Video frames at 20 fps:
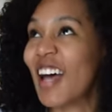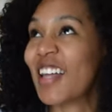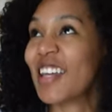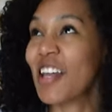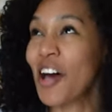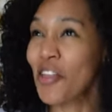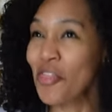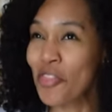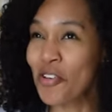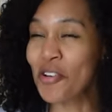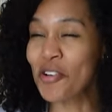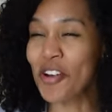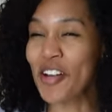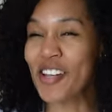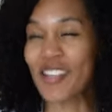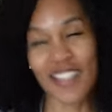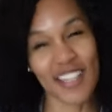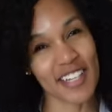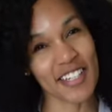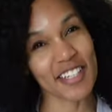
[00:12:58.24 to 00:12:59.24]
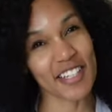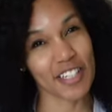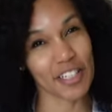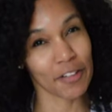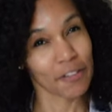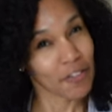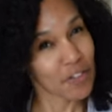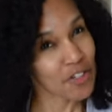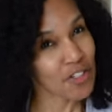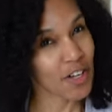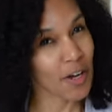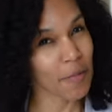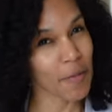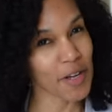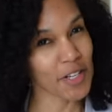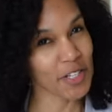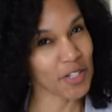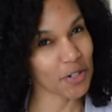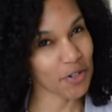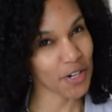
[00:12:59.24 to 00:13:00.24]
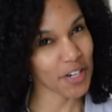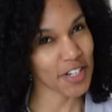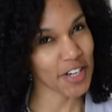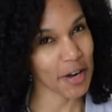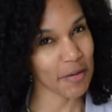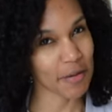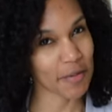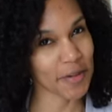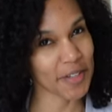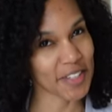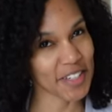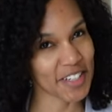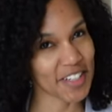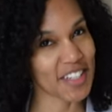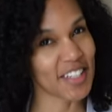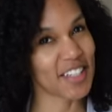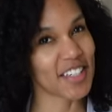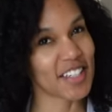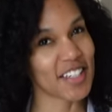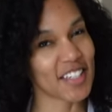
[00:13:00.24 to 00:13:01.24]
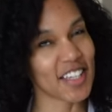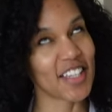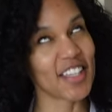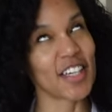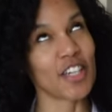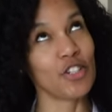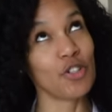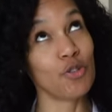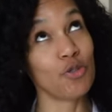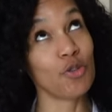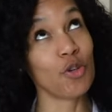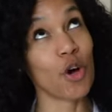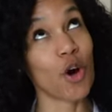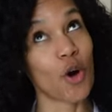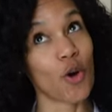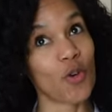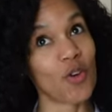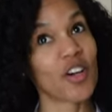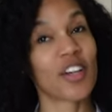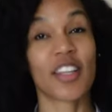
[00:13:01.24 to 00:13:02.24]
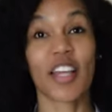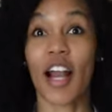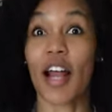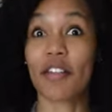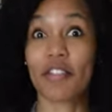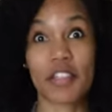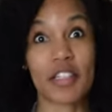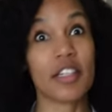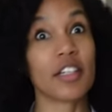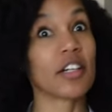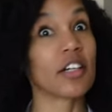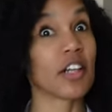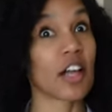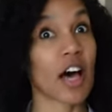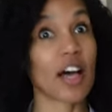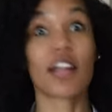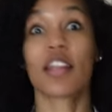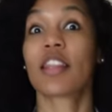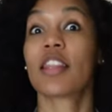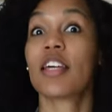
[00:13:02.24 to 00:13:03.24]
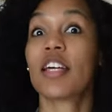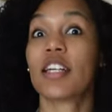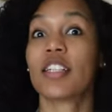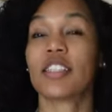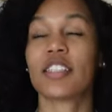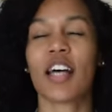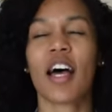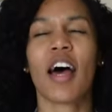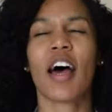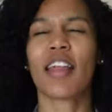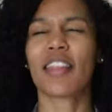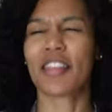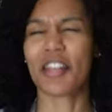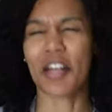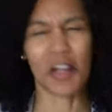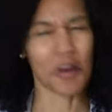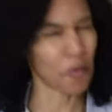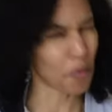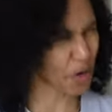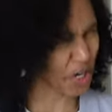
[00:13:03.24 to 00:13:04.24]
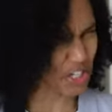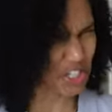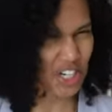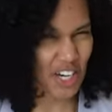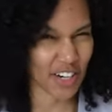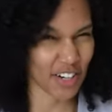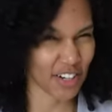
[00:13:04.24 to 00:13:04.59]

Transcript: not the craziest, because if you saw my story time about the TTC, then you know that I've seen a lot of things that I wish I